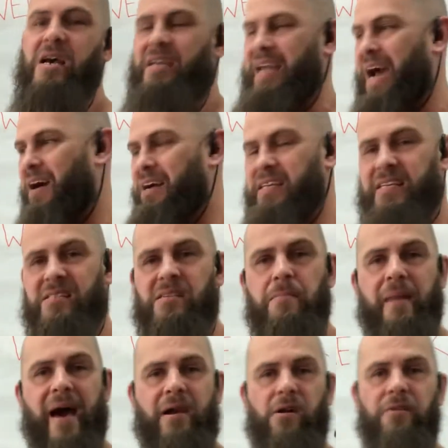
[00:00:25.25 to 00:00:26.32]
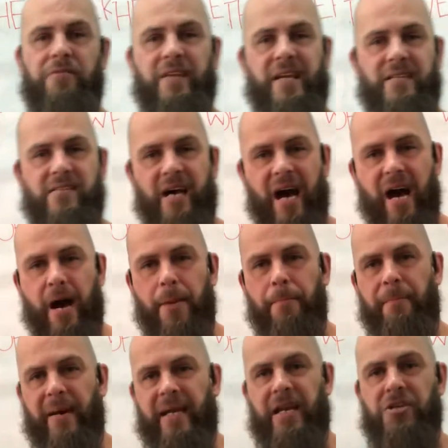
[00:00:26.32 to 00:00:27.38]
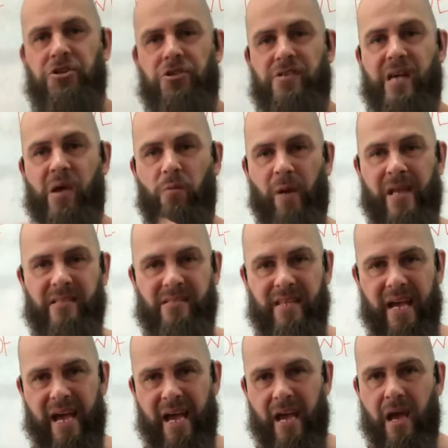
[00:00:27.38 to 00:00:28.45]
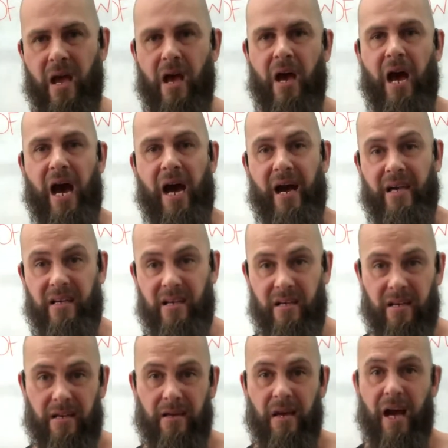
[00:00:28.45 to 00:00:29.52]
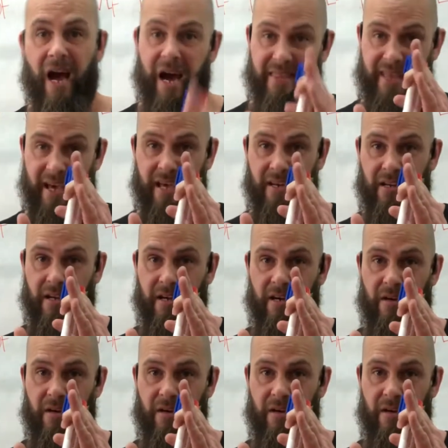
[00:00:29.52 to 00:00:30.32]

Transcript: Now, it doesn't matter if these are Monday, Tuesday, Wednesday, and then